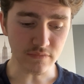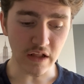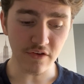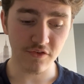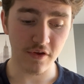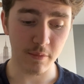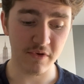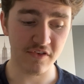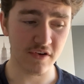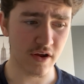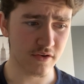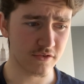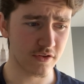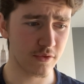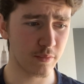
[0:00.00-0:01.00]
So we
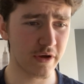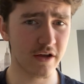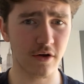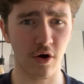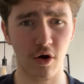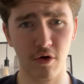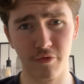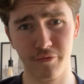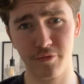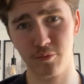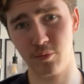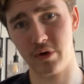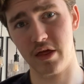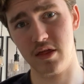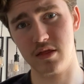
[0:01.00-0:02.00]
started the week off
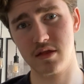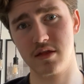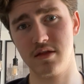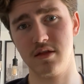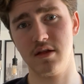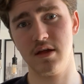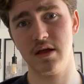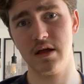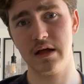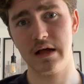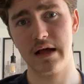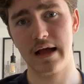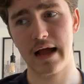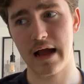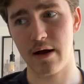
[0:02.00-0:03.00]
with
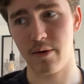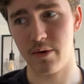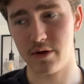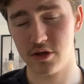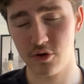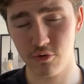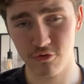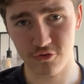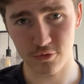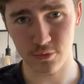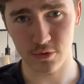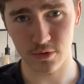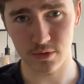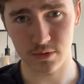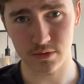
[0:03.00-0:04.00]
our
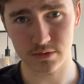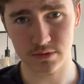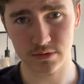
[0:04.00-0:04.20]
usual